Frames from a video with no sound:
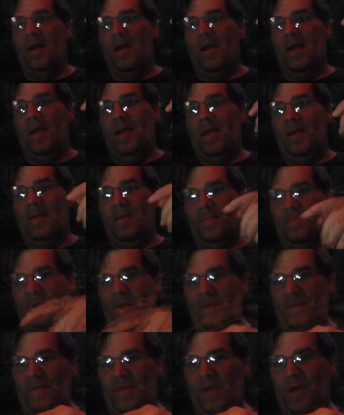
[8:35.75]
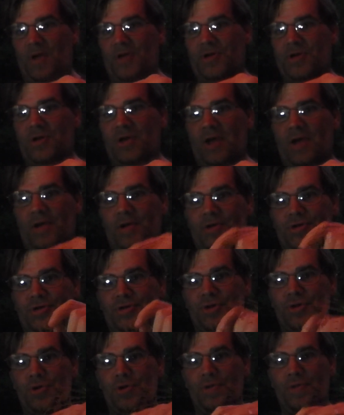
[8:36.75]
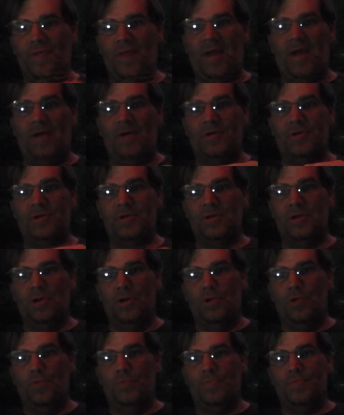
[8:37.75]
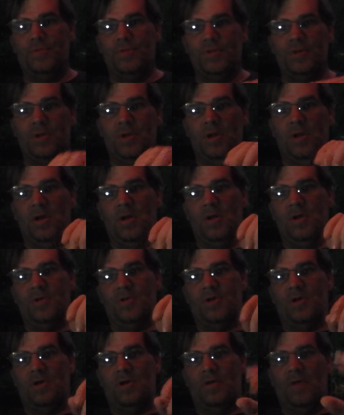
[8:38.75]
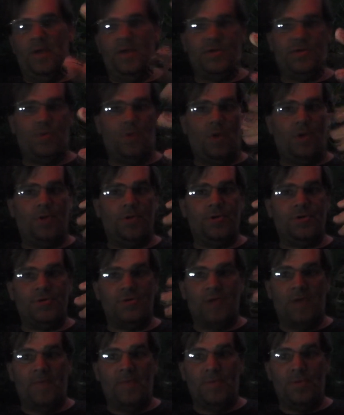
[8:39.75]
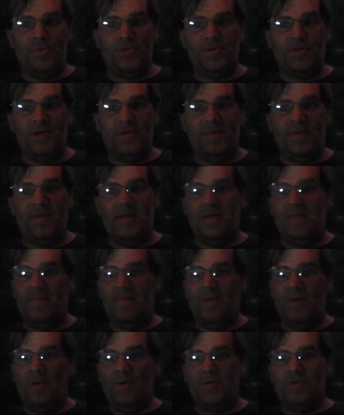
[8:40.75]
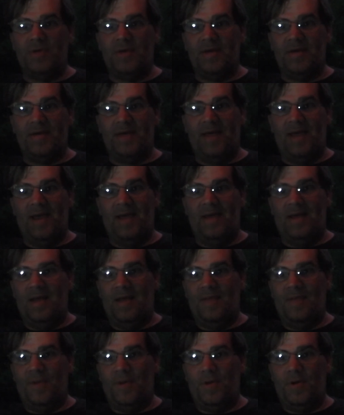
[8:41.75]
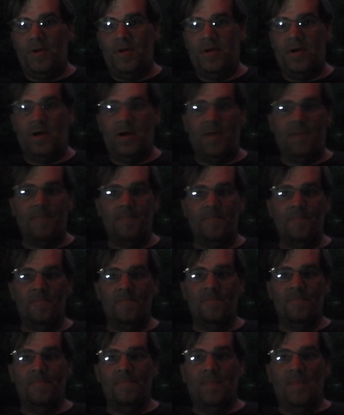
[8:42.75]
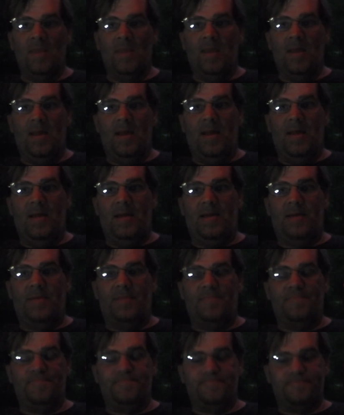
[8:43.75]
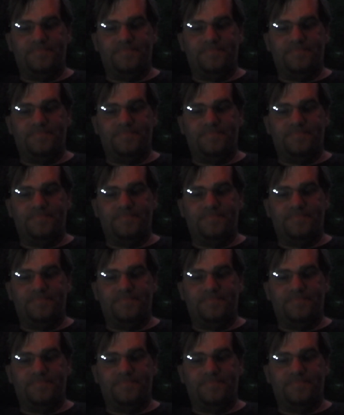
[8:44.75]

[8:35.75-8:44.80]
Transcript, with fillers: And my flashlight is 2,000 lumens. So that's why you're still able to see me, even though it's like 9, 9.30 at night. And